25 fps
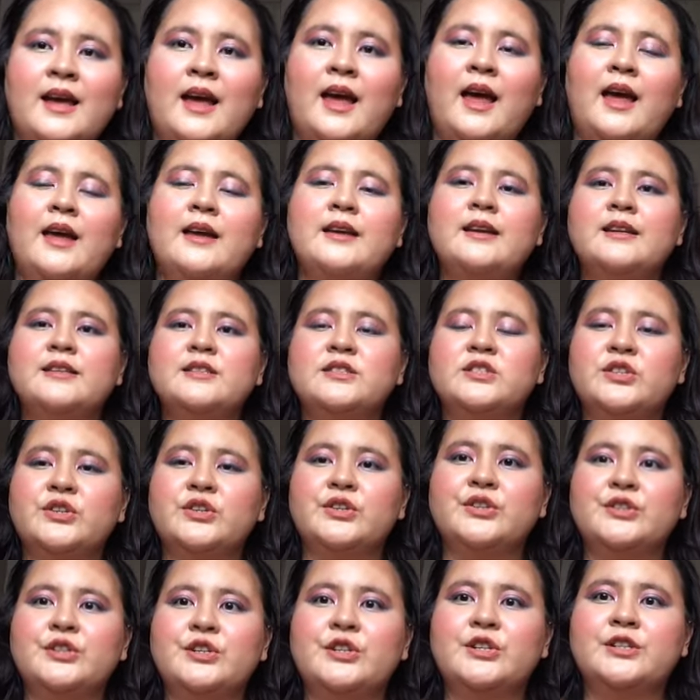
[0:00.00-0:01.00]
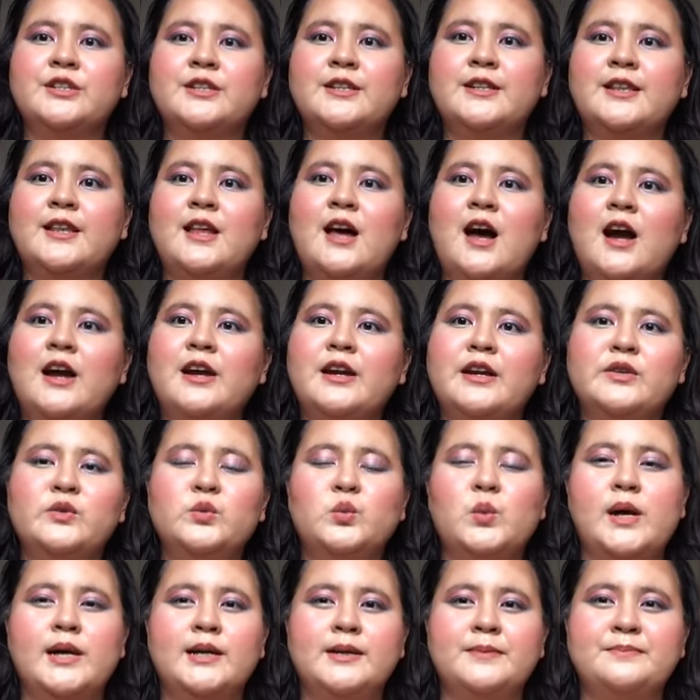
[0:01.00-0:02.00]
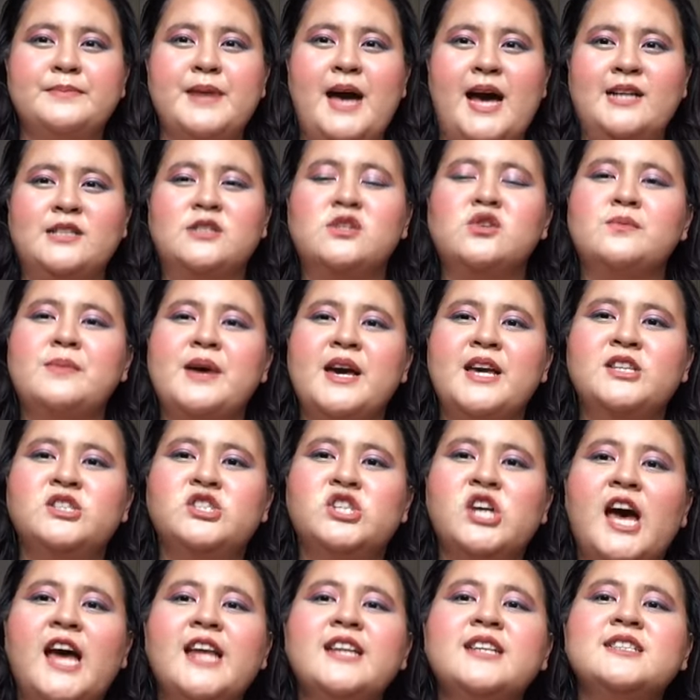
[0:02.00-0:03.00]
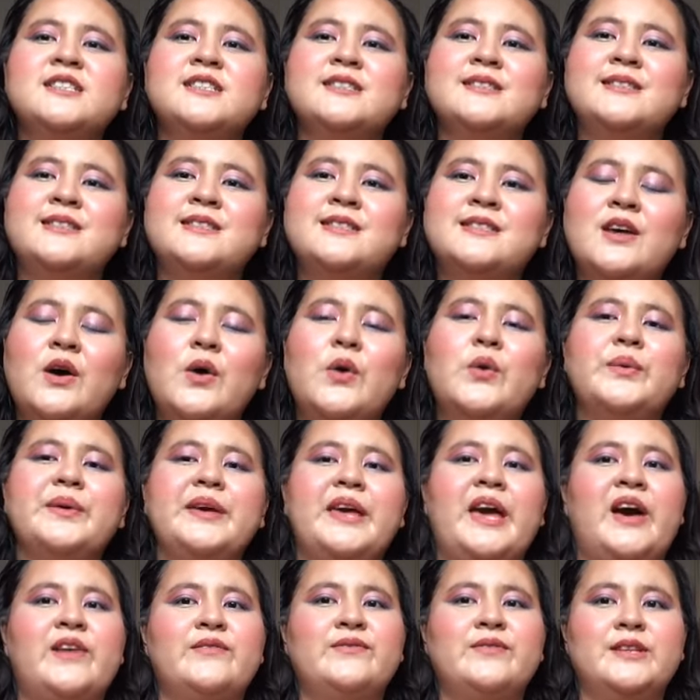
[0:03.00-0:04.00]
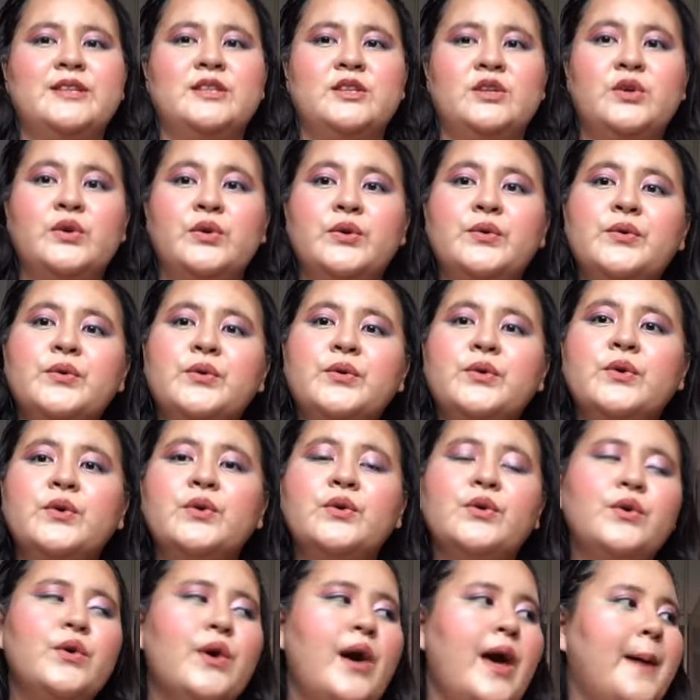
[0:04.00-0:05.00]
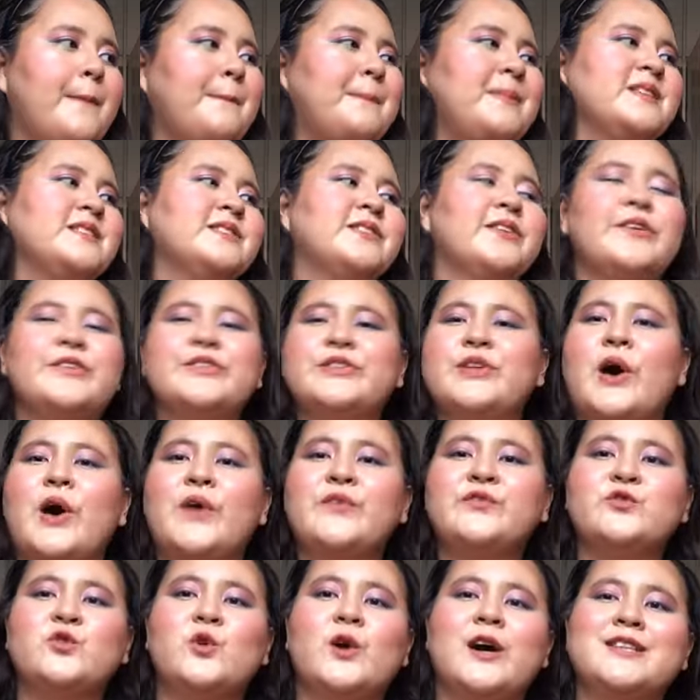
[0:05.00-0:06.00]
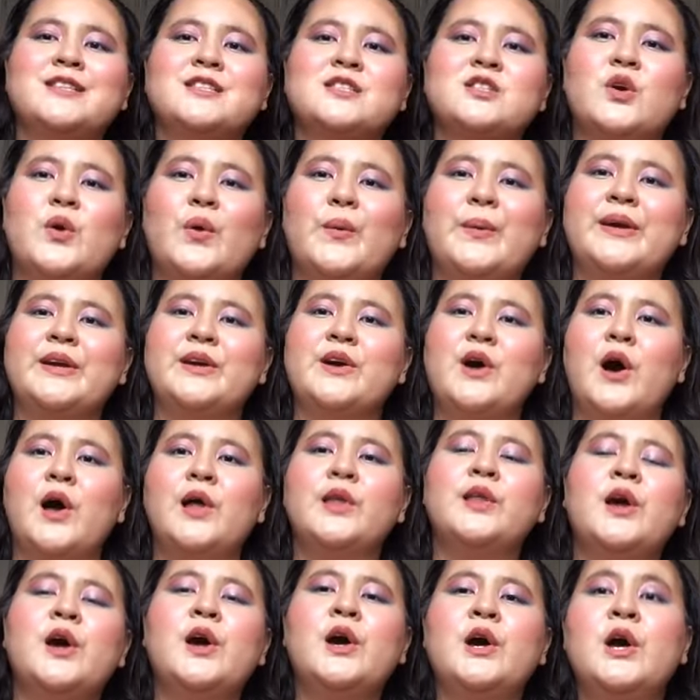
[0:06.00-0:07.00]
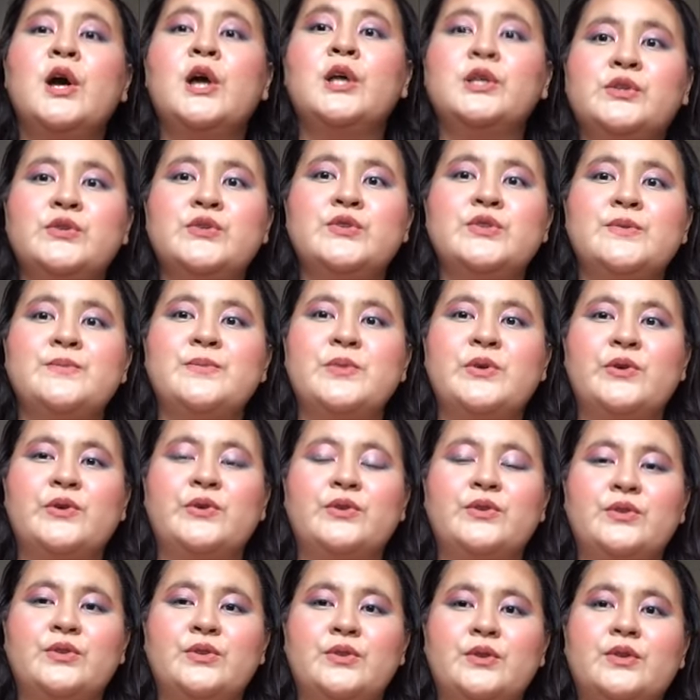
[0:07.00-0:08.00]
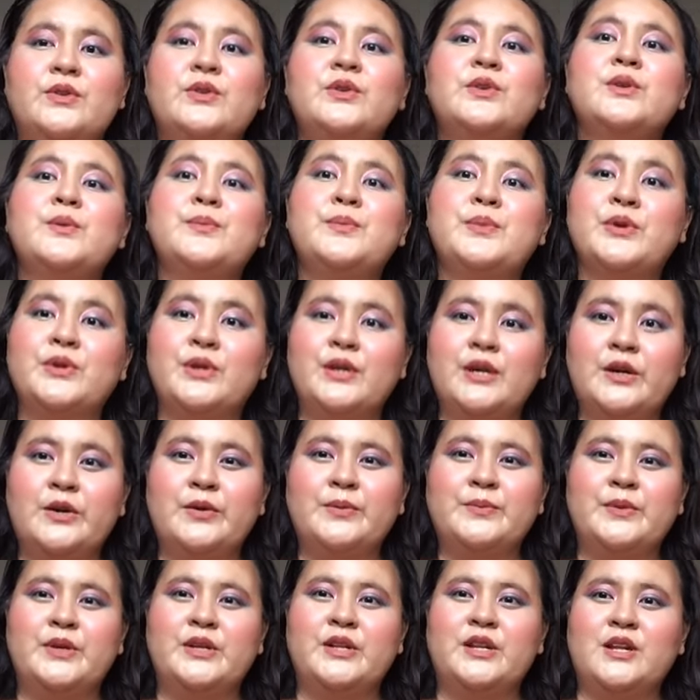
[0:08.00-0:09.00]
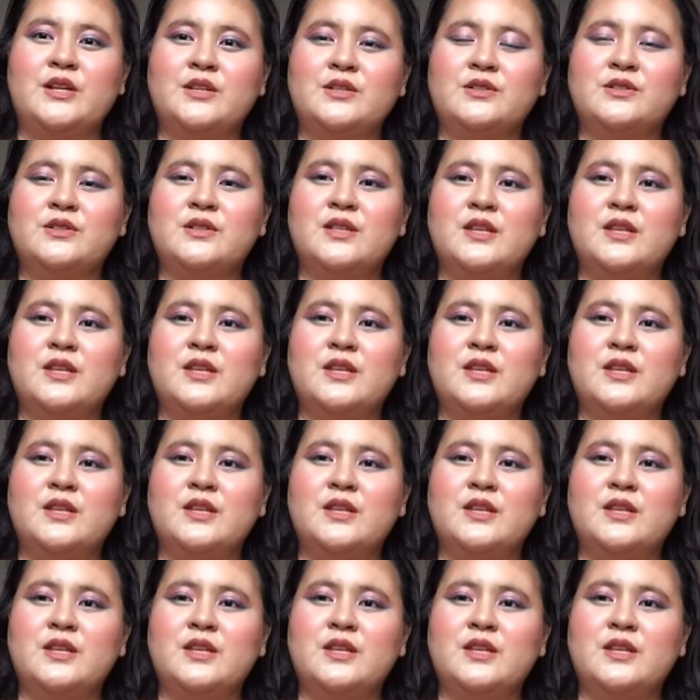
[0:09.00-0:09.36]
Hey, it's your girl Clar, and welcome back to my channel. So we have a new episode of What's Going On to the Beauty Community,